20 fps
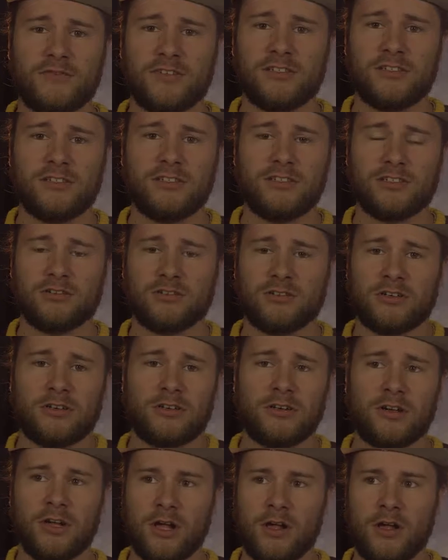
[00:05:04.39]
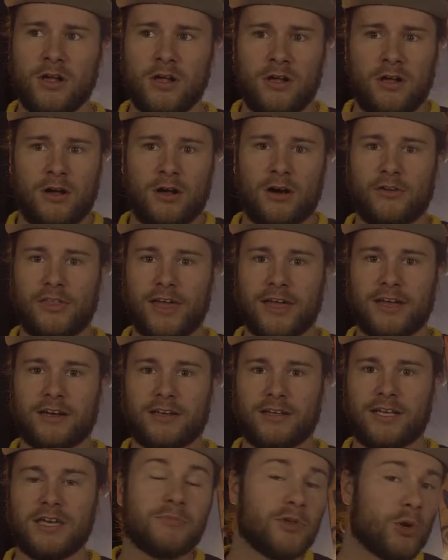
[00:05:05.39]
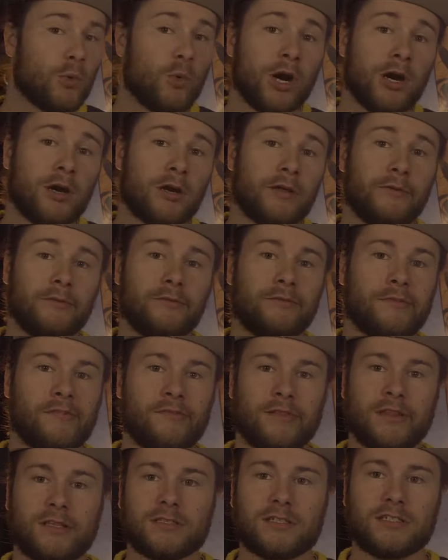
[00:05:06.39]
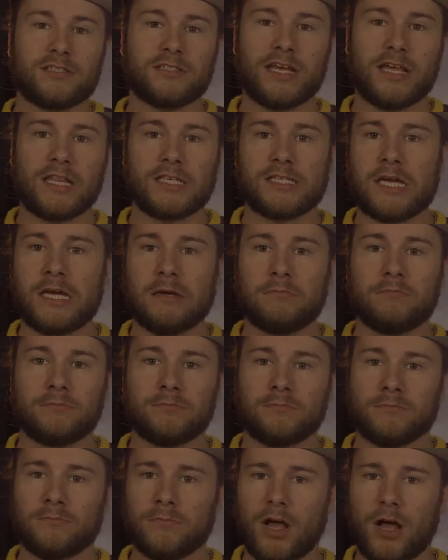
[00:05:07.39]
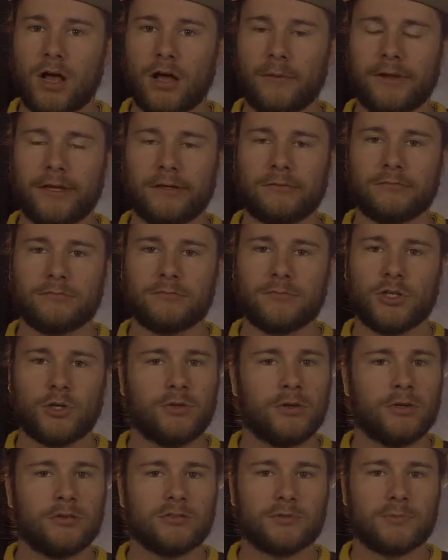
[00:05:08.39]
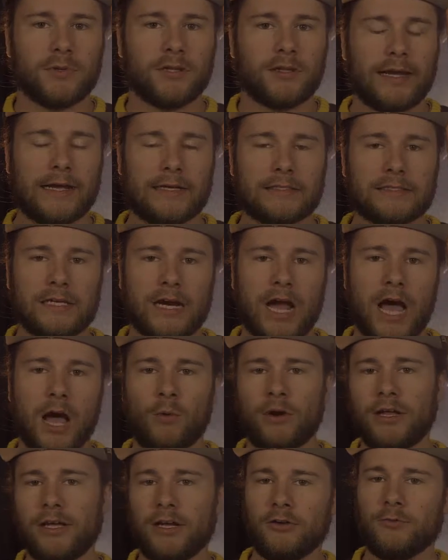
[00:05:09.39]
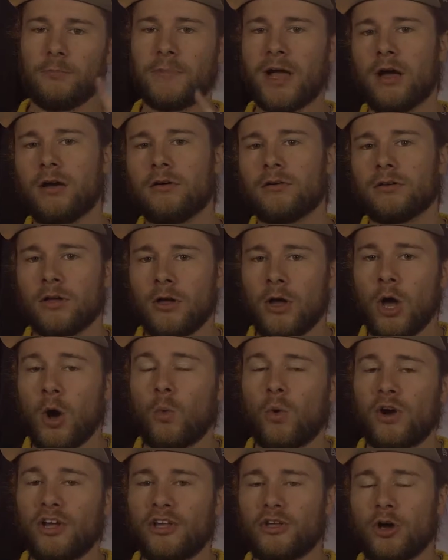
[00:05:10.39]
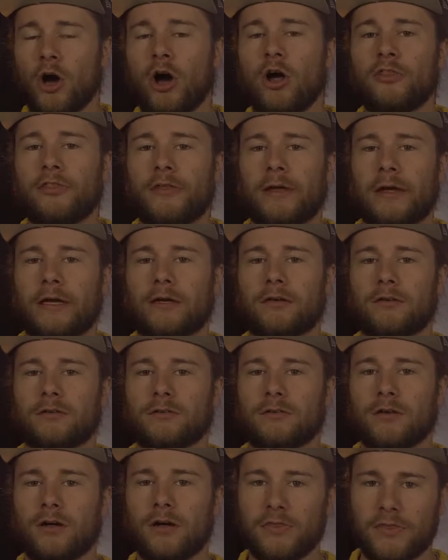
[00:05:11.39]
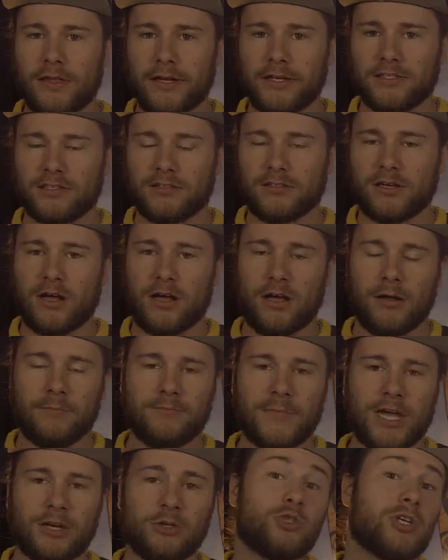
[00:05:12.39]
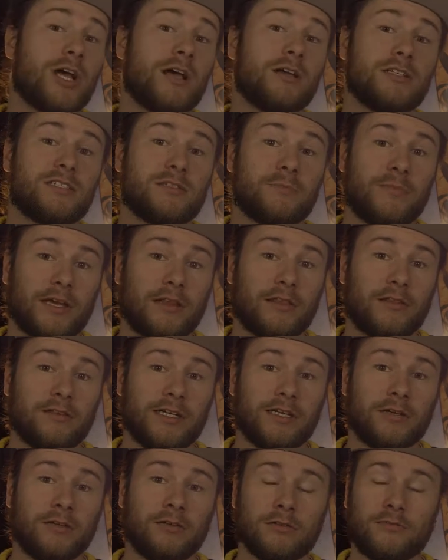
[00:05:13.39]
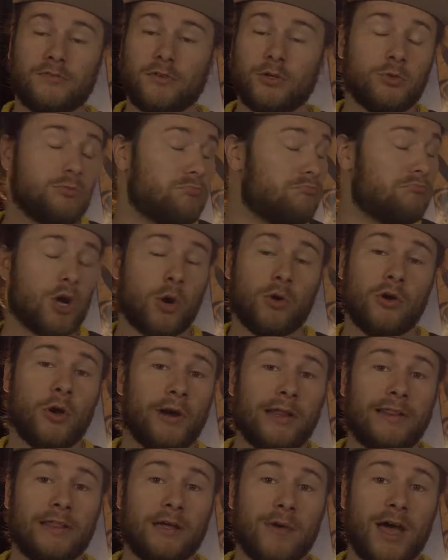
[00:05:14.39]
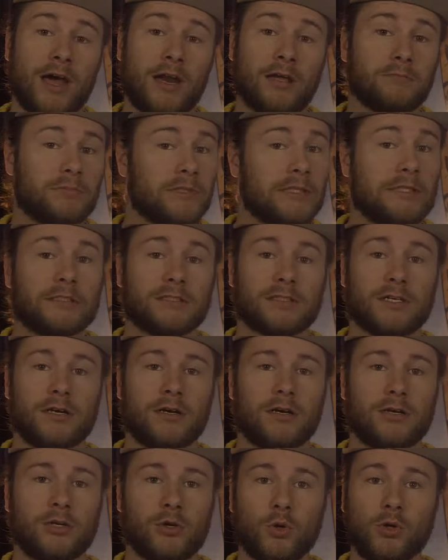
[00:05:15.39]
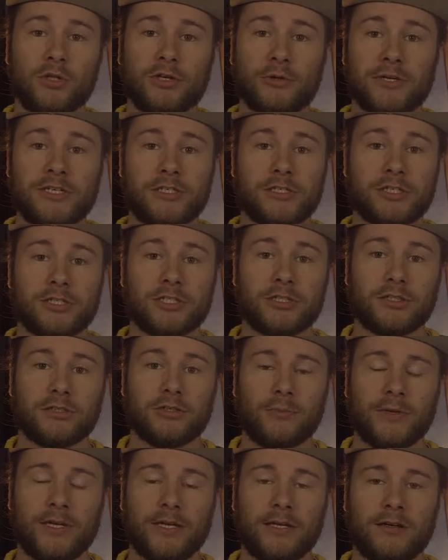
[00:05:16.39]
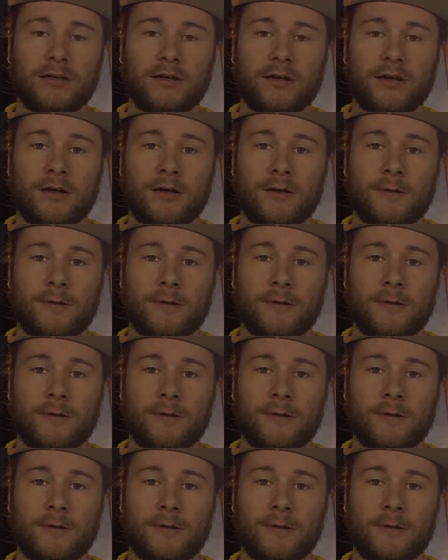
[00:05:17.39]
services, or are they going to keep their word and everything's going to stay the same? I mean, who knows? But like I said, I want to hear about what y'all think on this. Net neutrality is a big deal. If you don't know anything about it, please Google it, research a little bit.